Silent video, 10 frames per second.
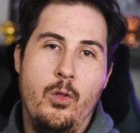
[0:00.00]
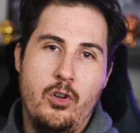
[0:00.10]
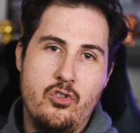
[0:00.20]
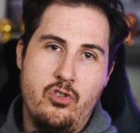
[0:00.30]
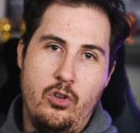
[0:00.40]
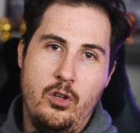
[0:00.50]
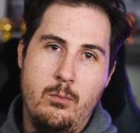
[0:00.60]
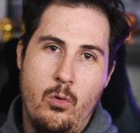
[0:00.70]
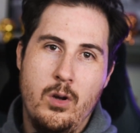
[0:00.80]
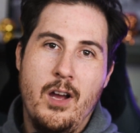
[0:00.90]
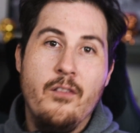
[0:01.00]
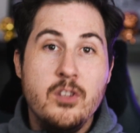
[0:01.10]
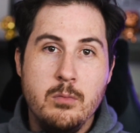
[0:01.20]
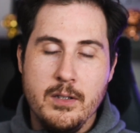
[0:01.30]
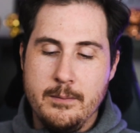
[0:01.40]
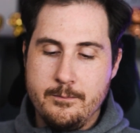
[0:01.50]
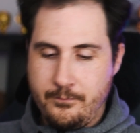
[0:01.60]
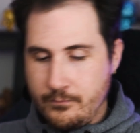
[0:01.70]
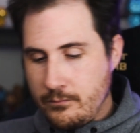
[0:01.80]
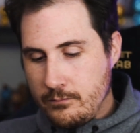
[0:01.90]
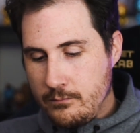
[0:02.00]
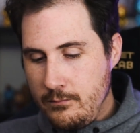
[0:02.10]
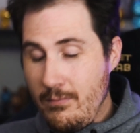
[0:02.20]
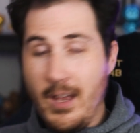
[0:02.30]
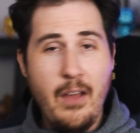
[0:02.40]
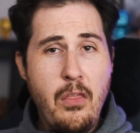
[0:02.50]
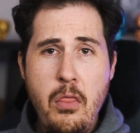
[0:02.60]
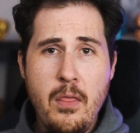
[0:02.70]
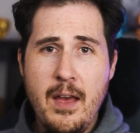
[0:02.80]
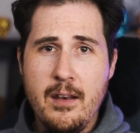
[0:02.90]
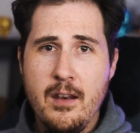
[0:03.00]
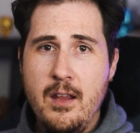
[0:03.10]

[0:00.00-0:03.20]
the controller more comfortably. Other than that,